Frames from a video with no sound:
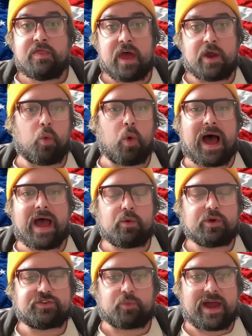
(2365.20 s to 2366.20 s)
Then why
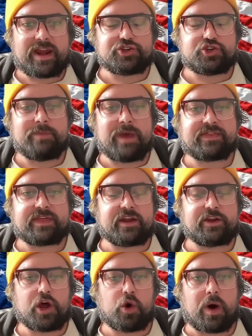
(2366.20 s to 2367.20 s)
did you make
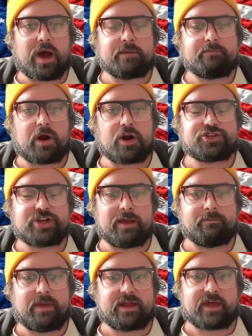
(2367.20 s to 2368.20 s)
that note? Why did
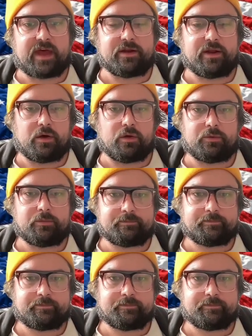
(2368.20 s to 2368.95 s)
Marchant make that note?